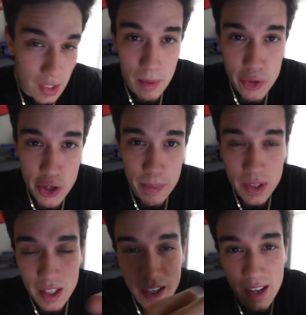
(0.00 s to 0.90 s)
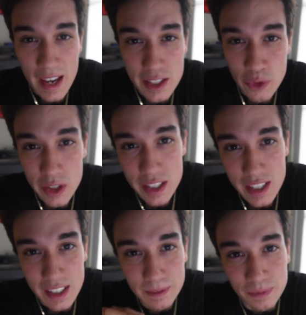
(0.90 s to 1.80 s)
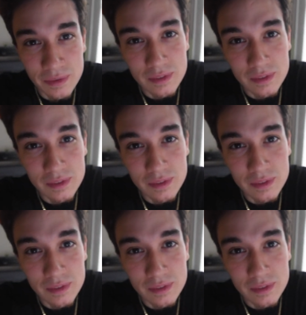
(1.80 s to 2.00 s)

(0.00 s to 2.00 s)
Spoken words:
I'm stripping the S14